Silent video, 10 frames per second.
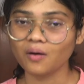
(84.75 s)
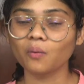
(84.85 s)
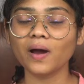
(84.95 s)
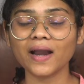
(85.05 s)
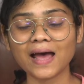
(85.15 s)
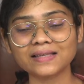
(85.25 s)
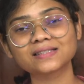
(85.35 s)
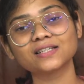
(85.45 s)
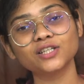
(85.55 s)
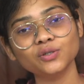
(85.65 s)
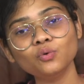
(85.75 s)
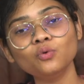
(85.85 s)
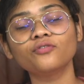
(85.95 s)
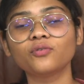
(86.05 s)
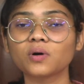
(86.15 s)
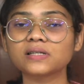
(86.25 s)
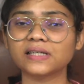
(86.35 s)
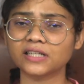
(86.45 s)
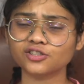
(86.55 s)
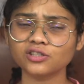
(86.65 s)
whereas the new Focus
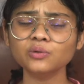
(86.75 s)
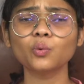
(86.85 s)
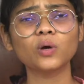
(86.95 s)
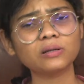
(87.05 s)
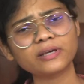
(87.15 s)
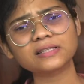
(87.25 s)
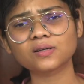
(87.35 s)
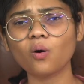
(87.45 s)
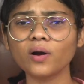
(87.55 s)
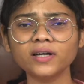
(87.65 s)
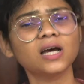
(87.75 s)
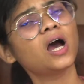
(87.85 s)
Edition will be scored